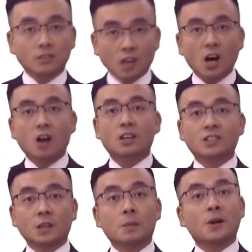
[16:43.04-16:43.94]

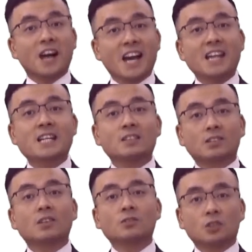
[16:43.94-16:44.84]
targeting about
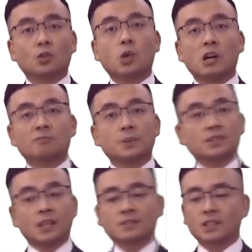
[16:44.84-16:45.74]
8 to
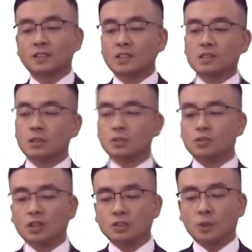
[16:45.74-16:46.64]
12% in this
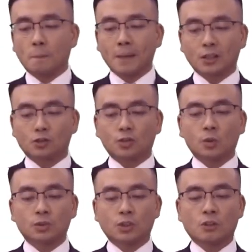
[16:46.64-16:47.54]
industry. So make
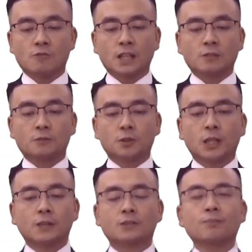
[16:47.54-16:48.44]
sure that you're ready for
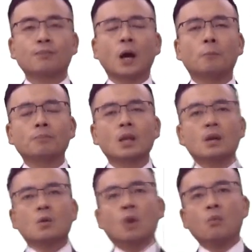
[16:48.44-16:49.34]
that. Now,
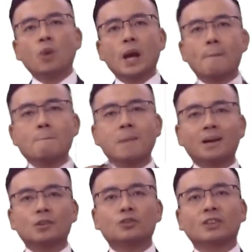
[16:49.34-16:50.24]
when we are
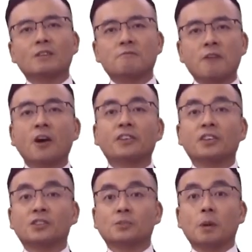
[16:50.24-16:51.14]
managing the
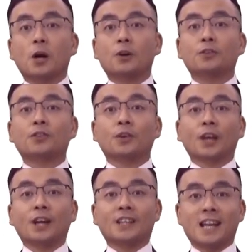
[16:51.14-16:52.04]
finance part,
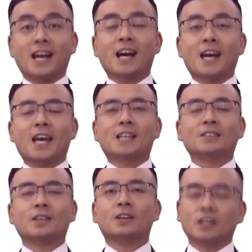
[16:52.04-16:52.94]
okay,
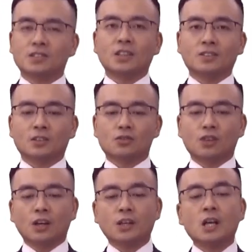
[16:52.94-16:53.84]
in this
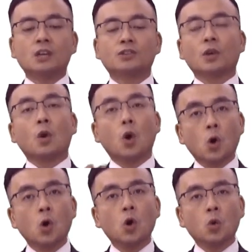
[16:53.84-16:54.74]
industry, so
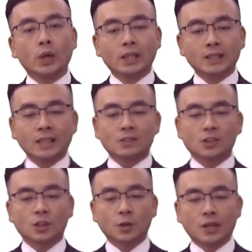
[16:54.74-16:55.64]
all we need
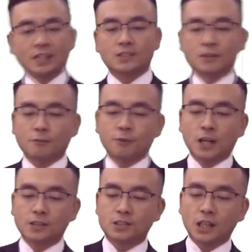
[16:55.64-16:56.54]
to do is that
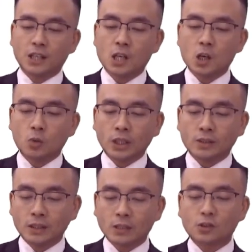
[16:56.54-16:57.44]
firstly, we
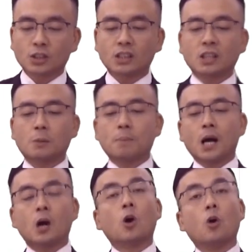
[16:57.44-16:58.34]
need to keep
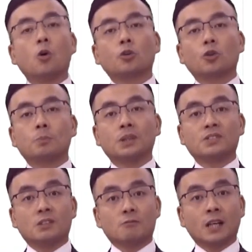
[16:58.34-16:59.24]
our
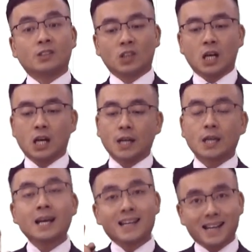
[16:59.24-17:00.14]
occupancy rate
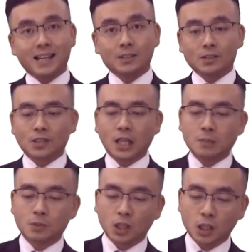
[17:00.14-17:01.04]
high at the
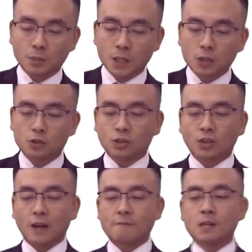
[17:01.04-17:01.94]
same time to
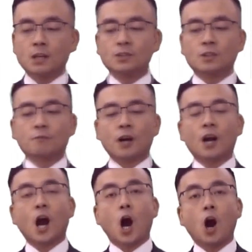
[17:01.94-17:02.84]

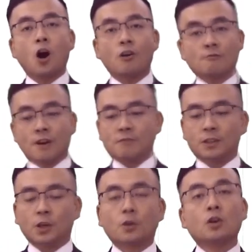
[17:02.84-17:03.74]
diversify our
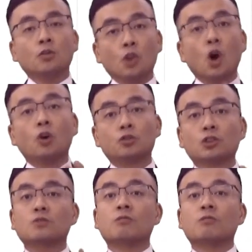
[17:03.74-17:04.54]
revenue, not just